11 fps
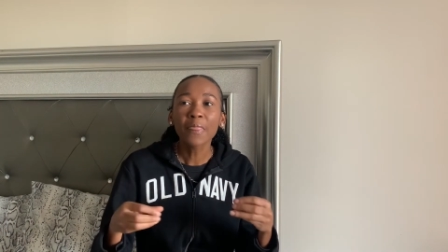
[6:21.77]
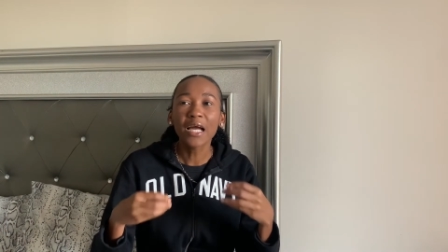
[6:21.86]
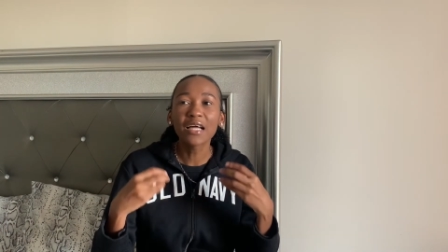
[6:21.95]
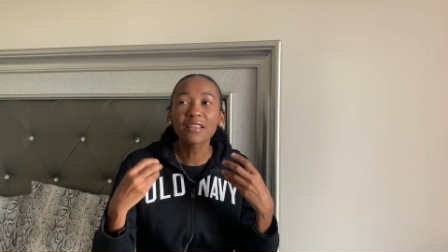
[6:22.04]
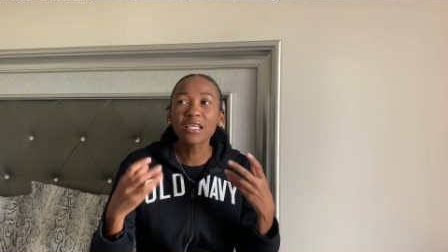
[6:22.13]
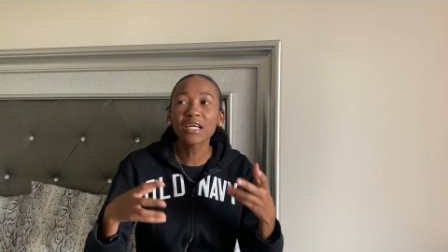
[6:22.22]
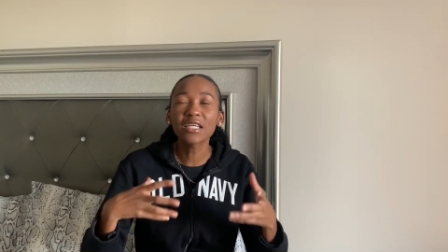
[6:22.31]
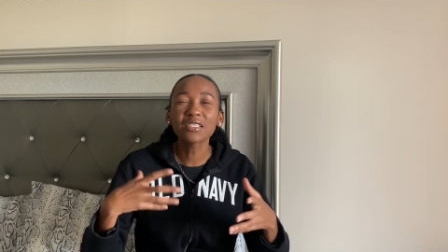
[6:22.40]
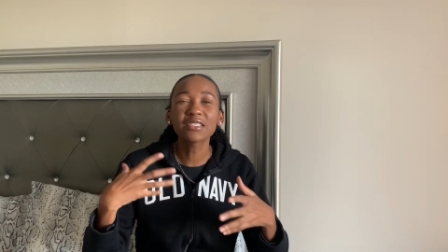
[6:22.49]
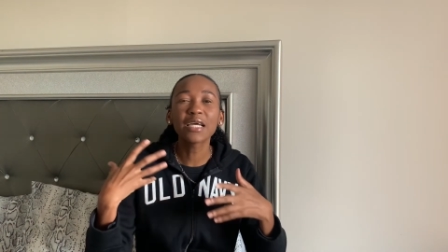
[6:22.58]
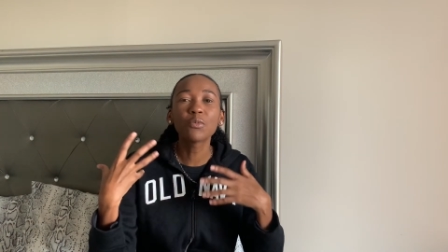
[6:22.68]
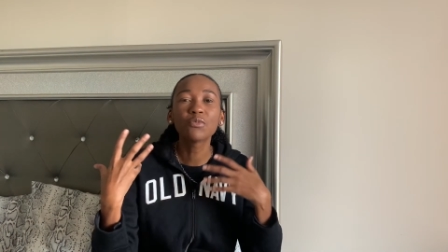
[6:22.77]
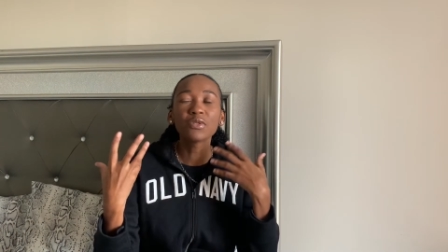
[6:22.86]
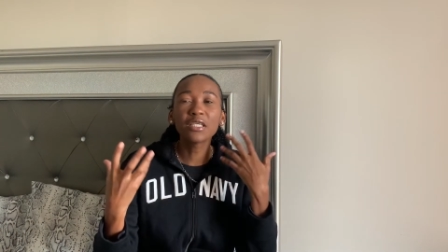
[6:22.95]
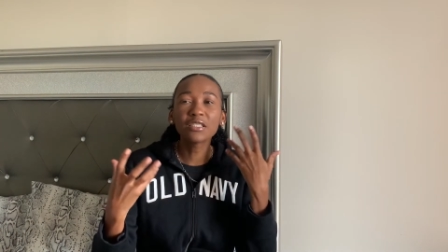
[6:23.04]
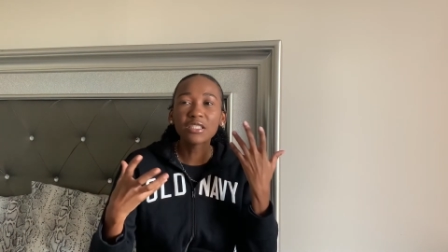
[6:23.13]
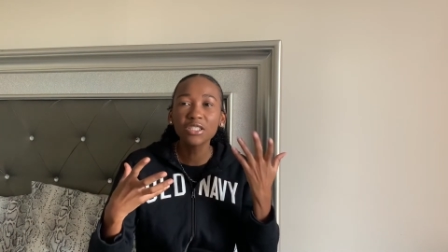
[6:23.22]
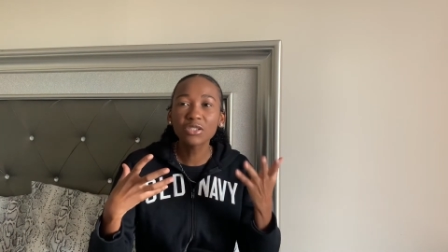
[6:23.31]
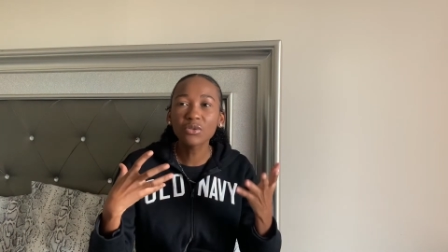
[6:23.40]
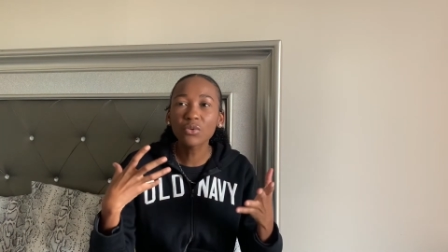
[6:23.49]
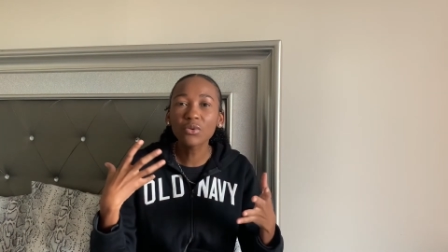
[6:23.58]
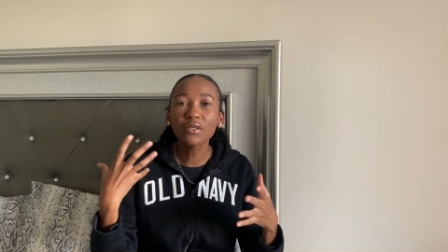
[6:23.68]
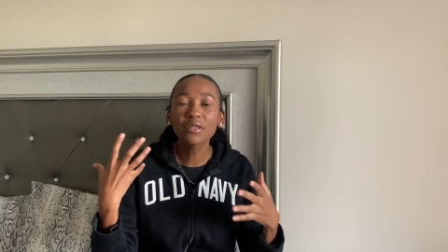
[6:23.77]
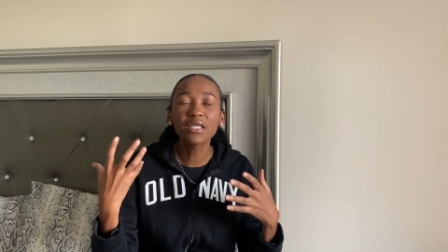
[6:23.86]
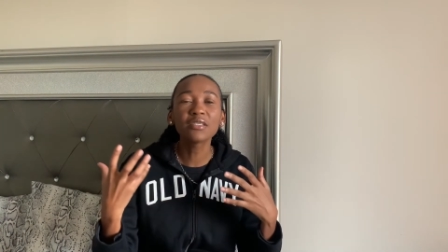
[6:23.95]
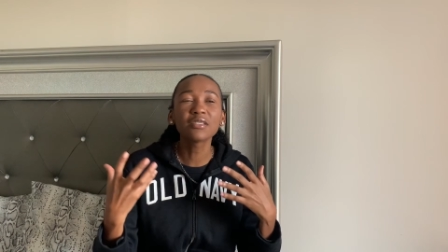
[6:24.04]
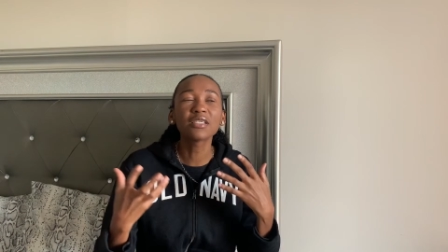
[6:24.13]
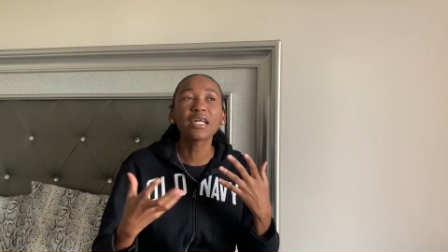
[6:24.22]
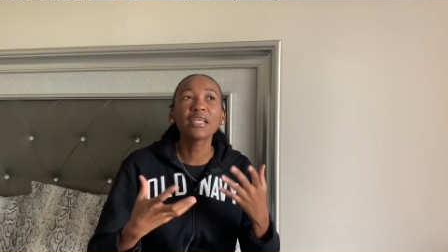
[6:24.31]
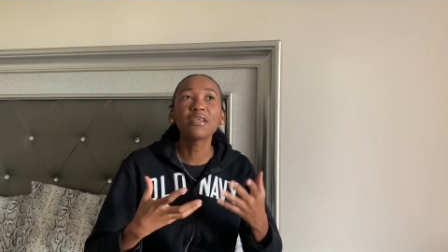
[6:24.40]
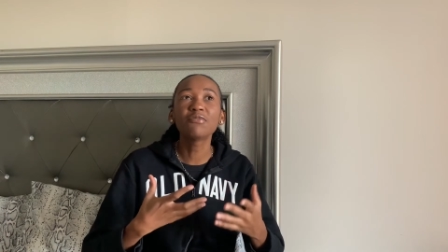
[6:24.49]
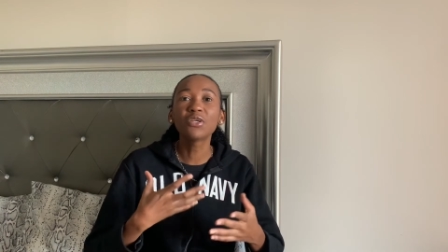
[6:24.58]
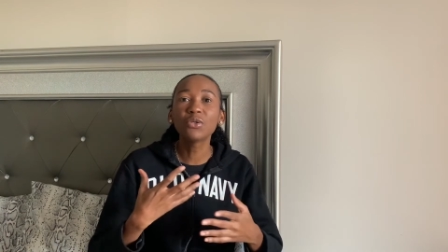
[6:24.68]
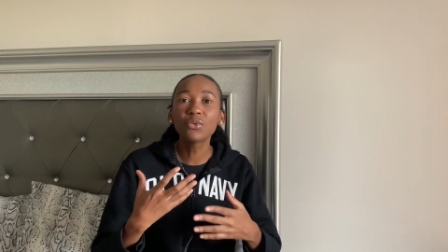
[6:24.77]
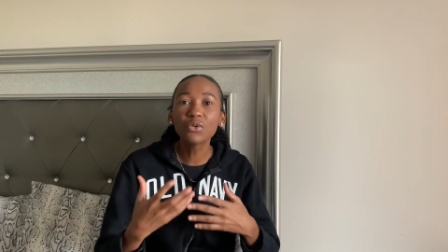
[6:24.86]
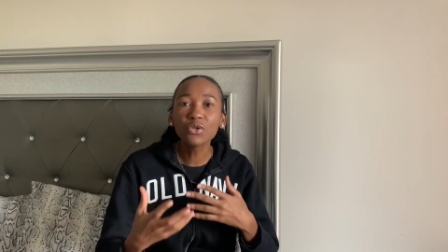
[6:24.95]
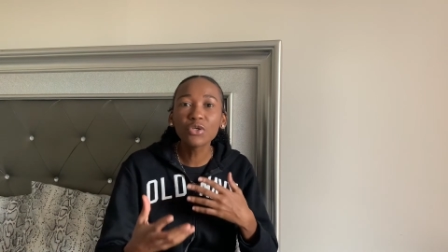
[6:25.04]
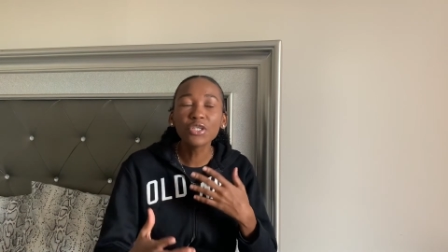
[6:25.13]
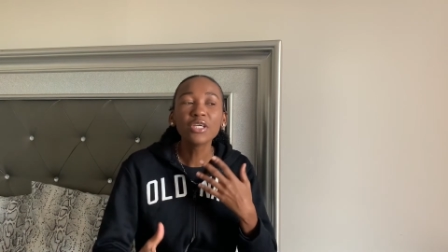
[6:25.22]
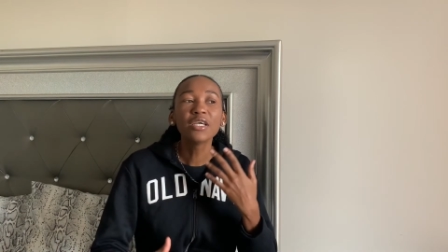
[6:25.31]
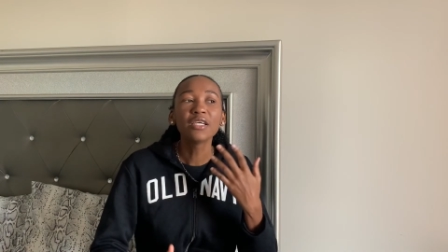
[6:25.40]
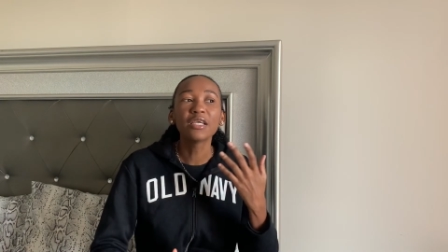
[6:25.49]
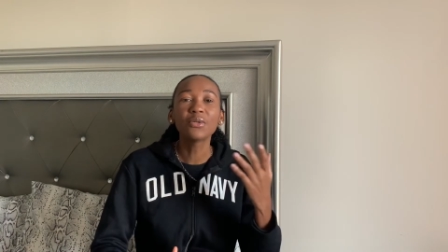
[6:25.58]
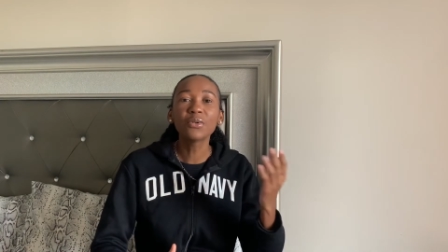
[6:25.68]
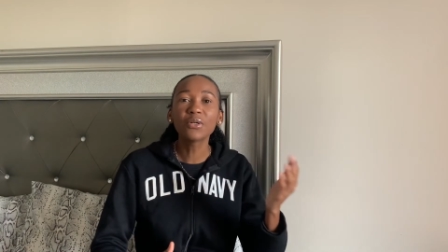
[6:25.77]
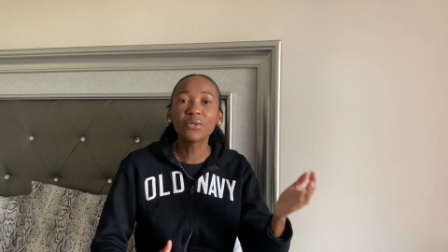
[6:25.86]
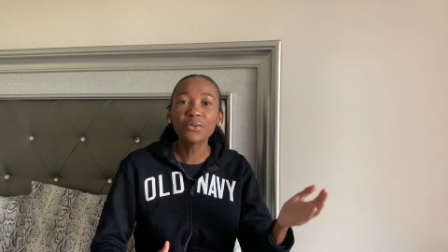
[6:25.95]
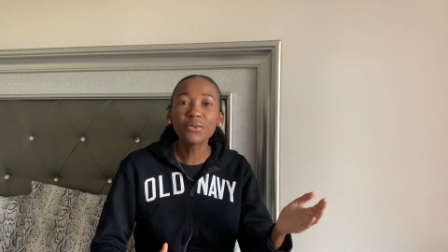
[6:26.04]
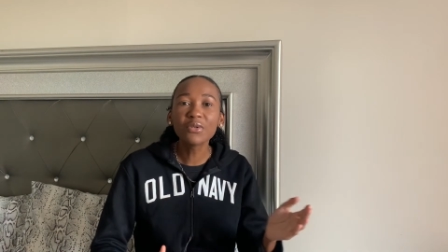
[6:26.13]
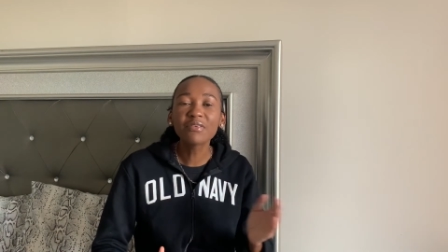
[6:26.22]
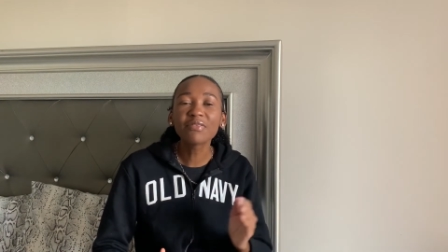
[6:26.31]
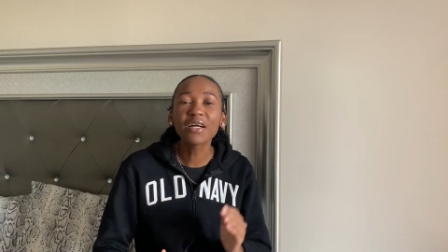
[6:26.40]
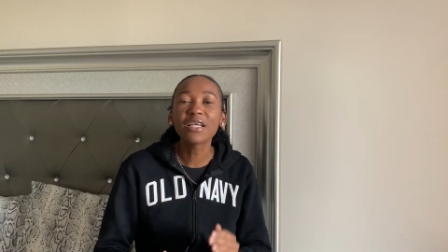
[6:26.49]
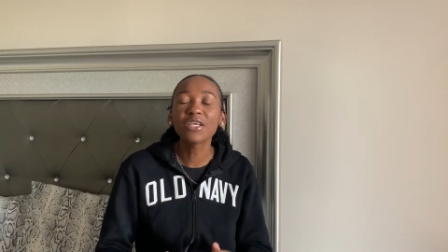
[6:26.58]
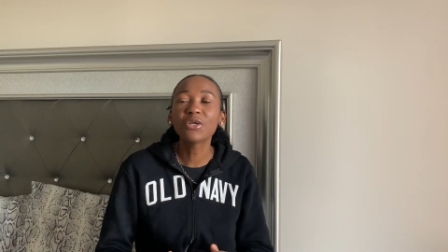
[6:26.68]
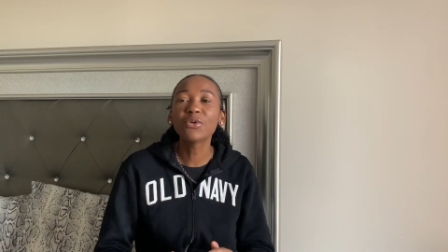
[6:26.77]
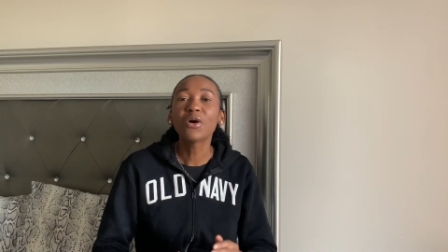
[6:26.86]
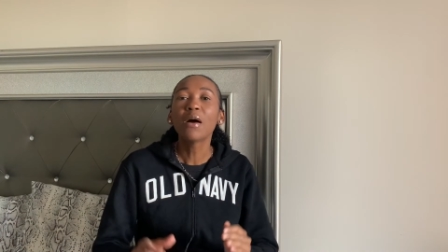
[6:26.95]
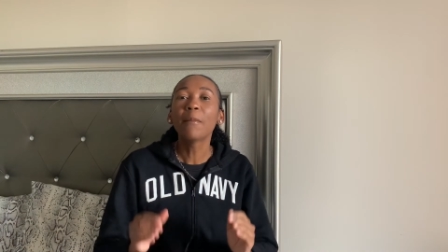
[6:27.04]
i think a lot of time they teach the whole thing to say that if you do good you know good will follow you